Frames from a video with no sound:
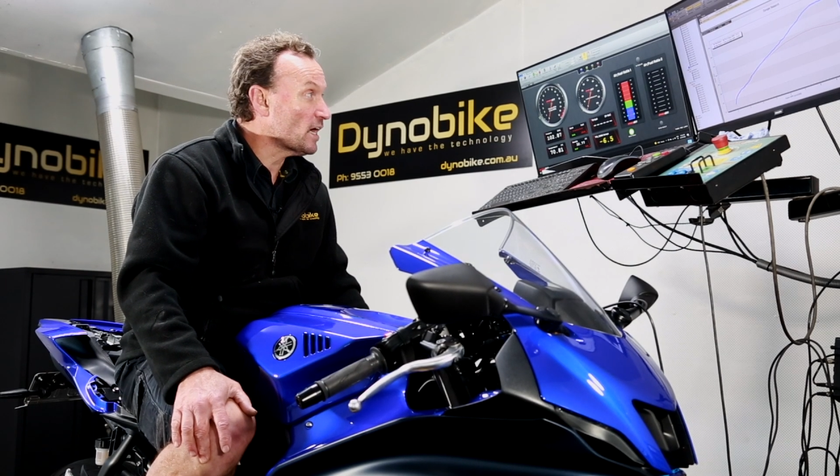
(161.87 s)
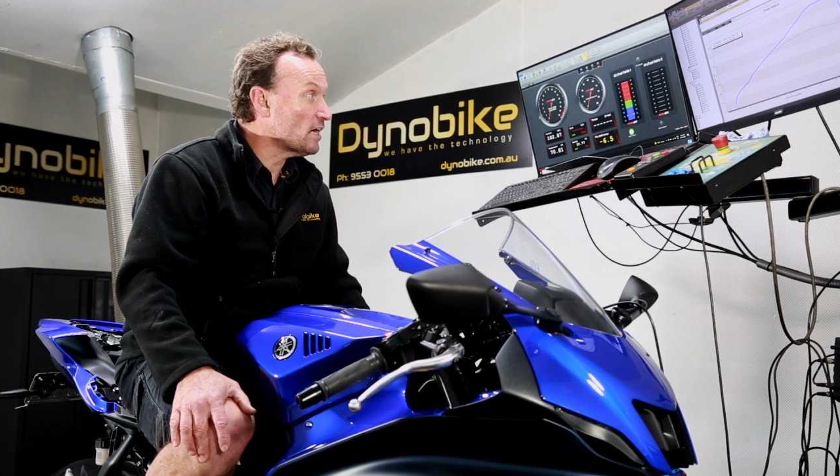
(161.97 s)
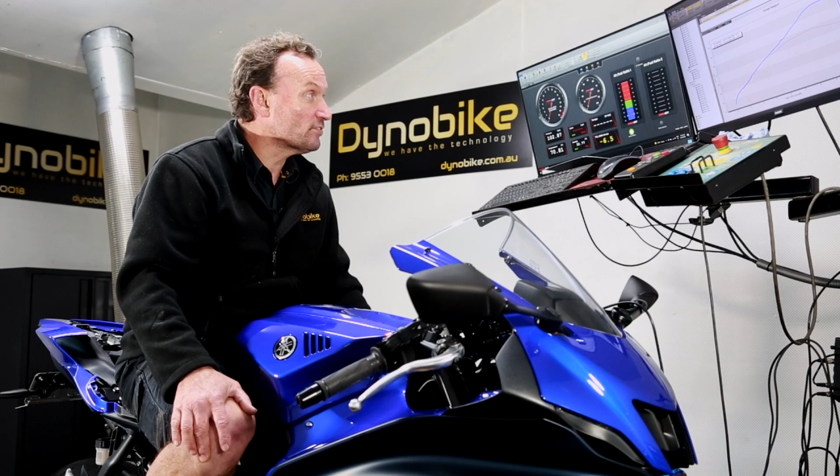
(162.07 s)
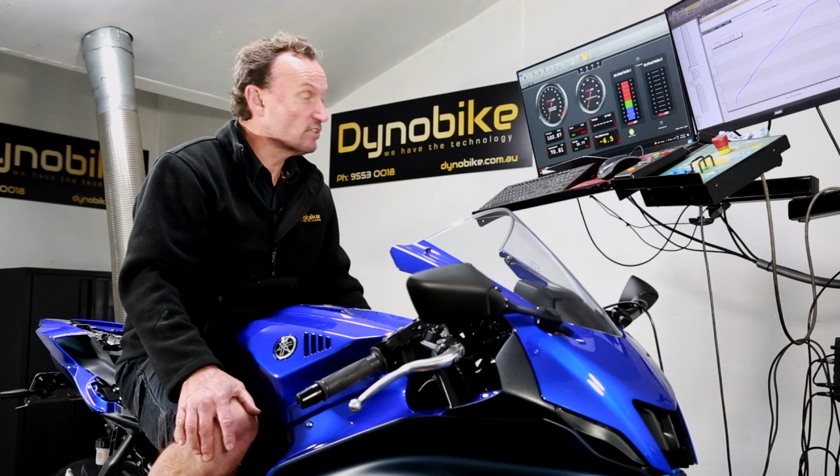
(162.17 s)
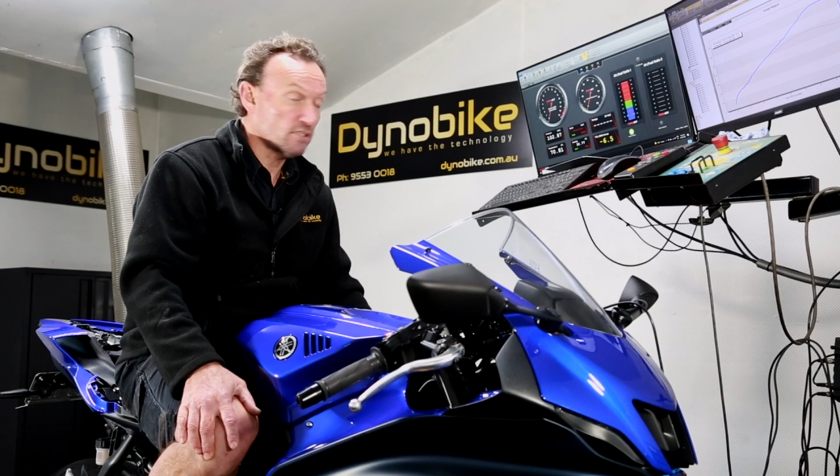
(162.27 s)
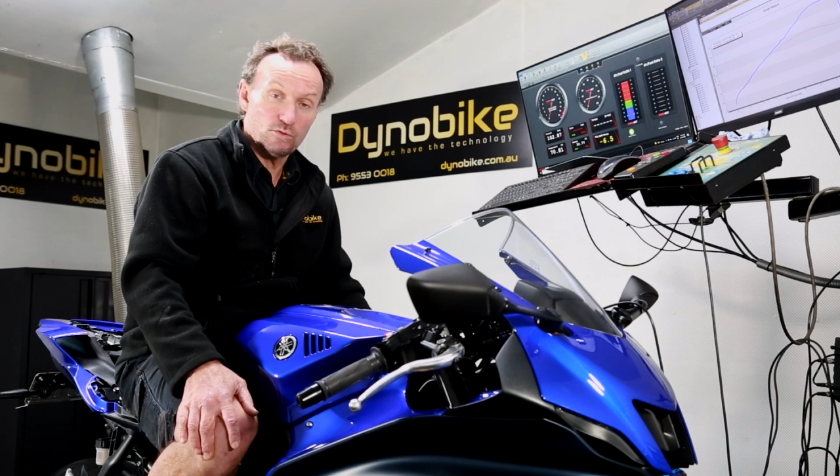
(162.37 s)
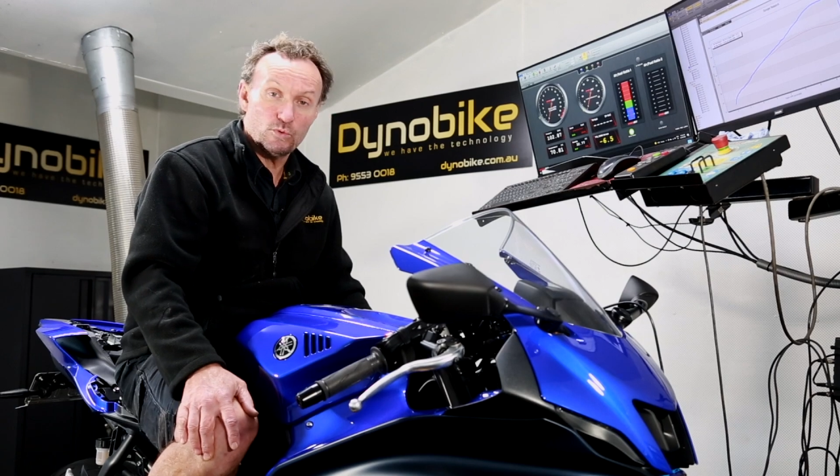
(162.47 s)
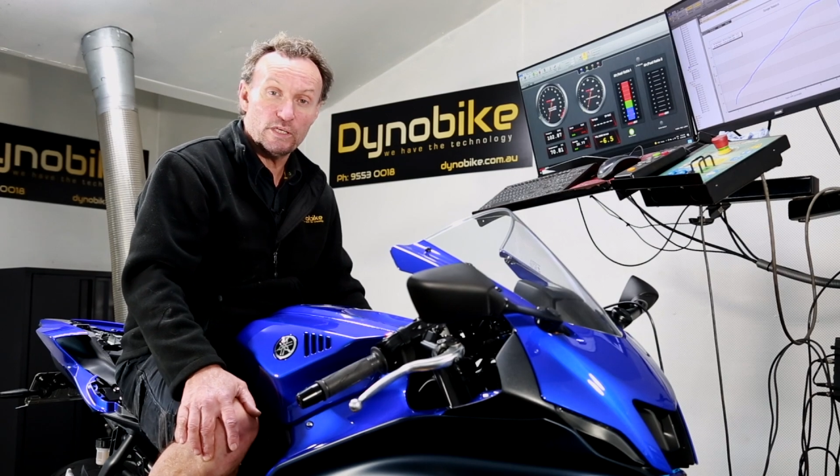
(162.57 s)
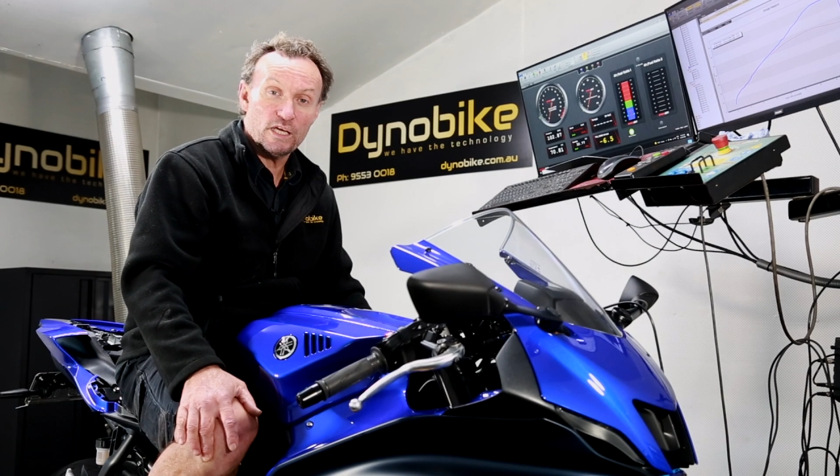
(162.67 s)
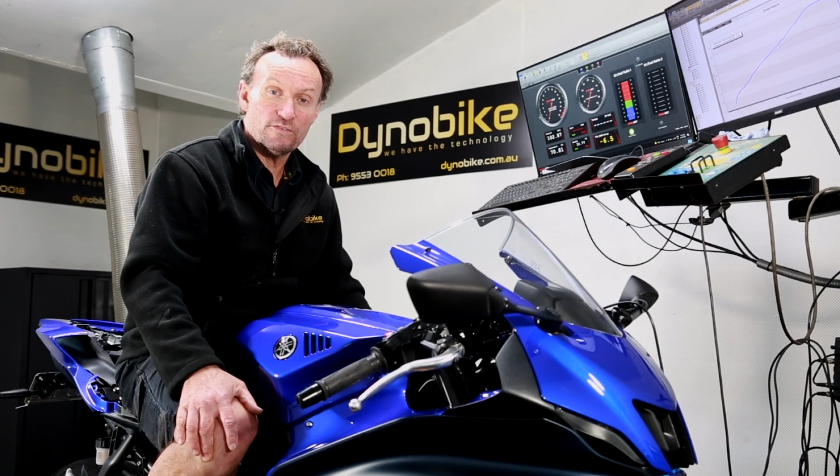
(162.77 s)
after
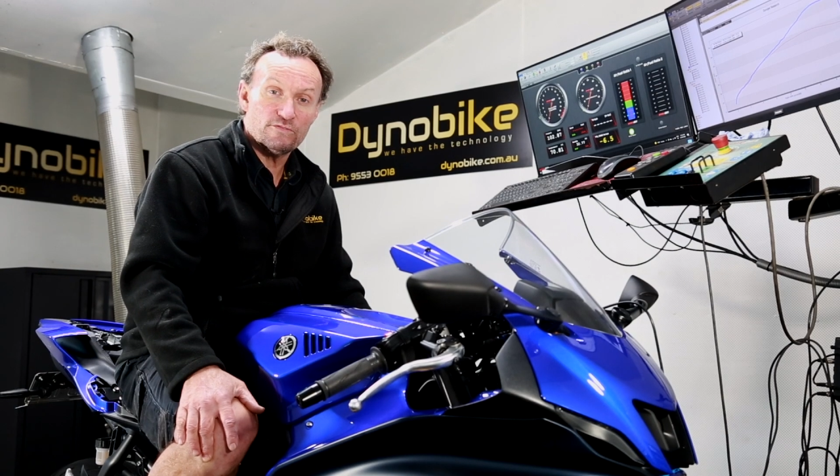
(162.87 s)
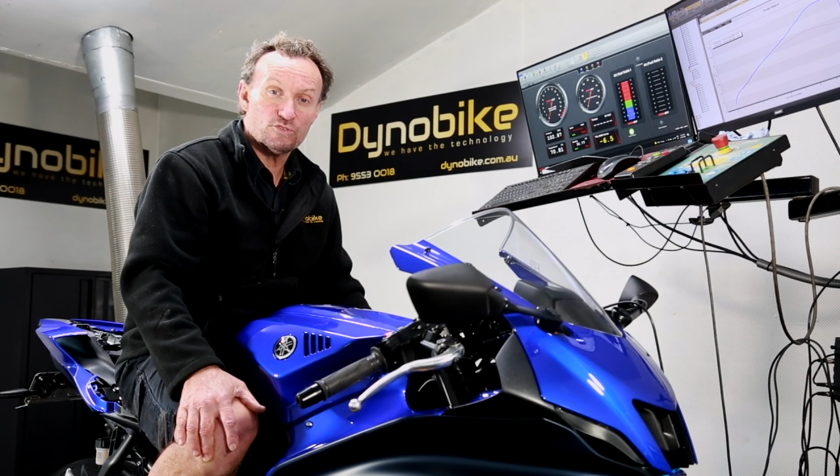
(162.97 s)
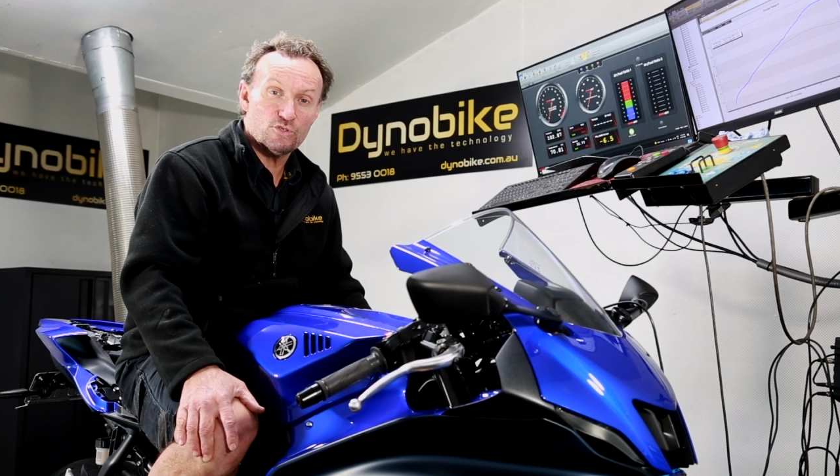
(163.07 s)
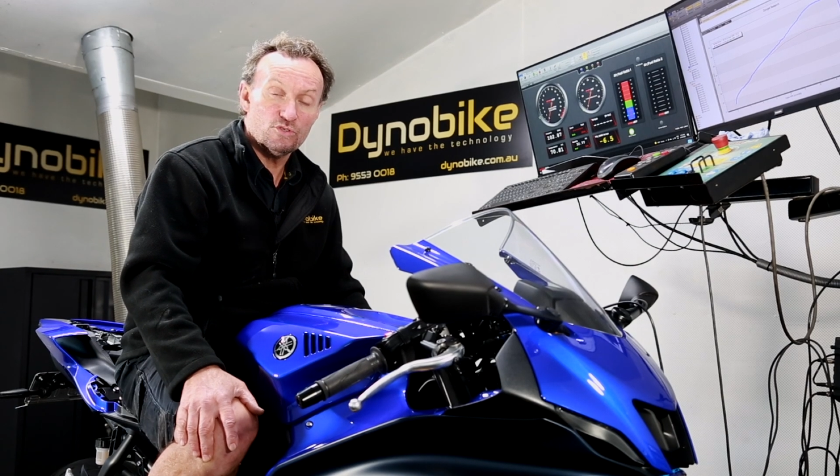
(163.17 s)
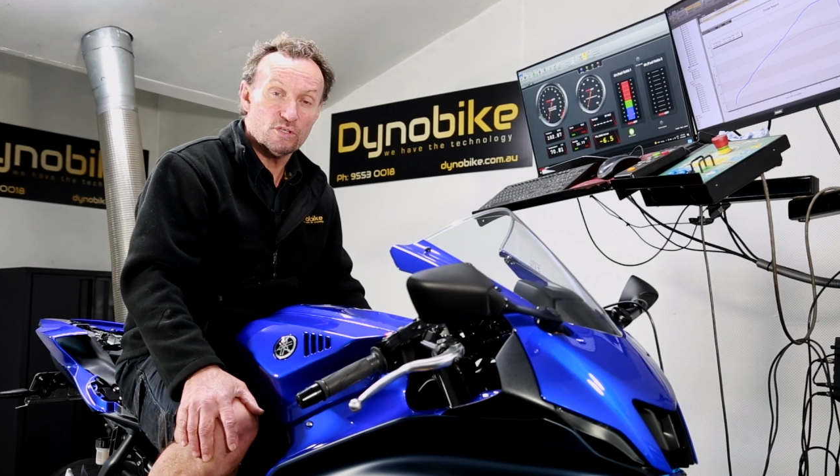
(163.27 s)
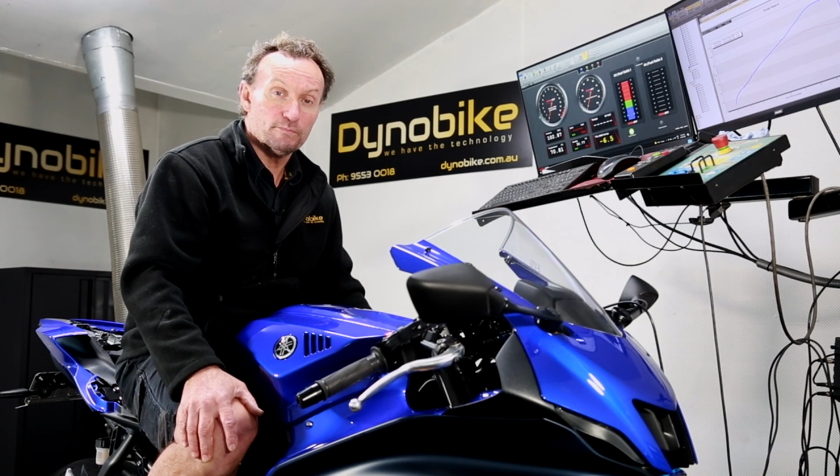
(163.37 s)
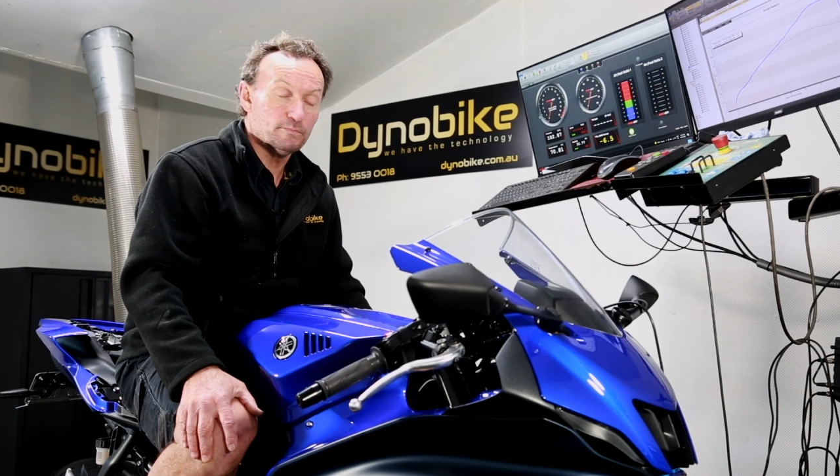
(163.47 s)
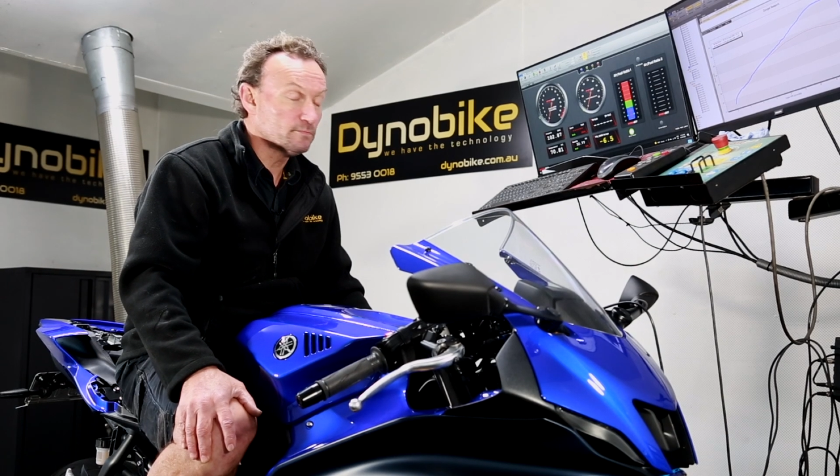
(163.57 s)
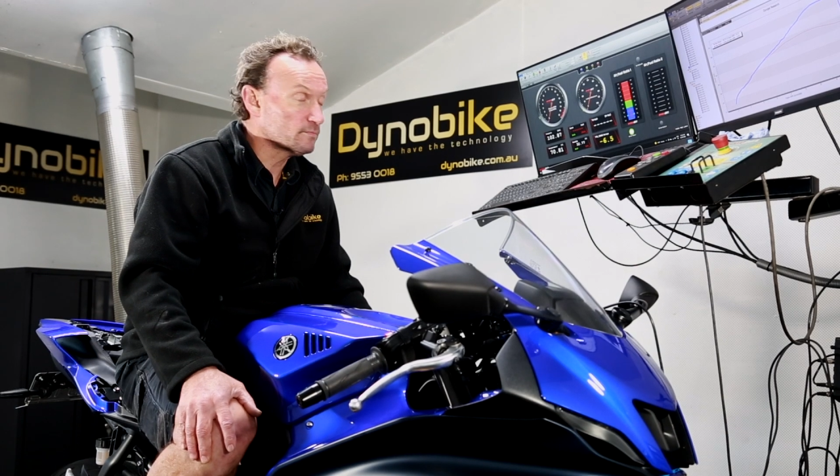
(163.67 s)
we have tuned them.